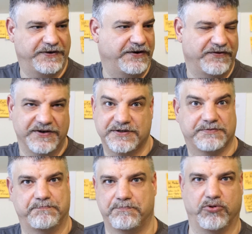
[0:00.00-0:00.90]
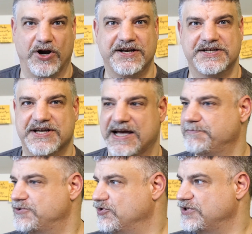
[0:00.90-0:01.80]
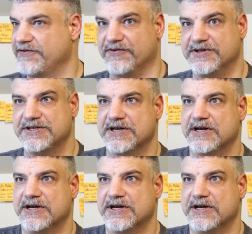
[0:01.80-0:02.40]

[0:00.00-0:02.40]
different brain types or different